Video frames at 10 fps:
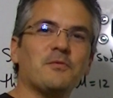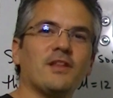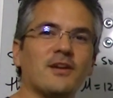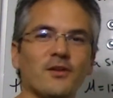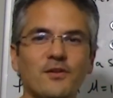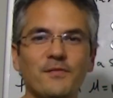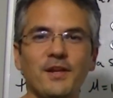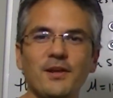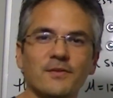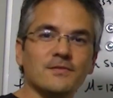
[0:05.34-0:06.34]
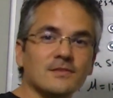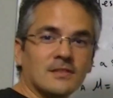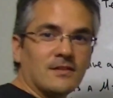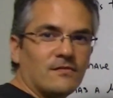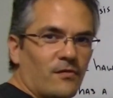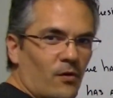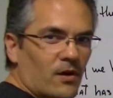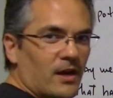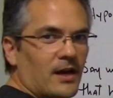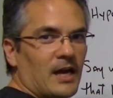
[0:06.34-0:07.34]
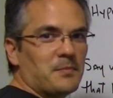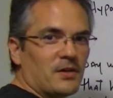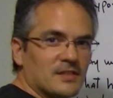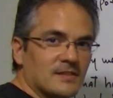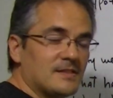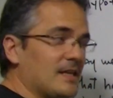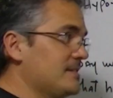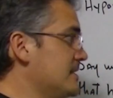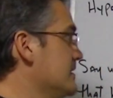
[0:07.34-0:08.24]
with another video for uh, hypothesis testing.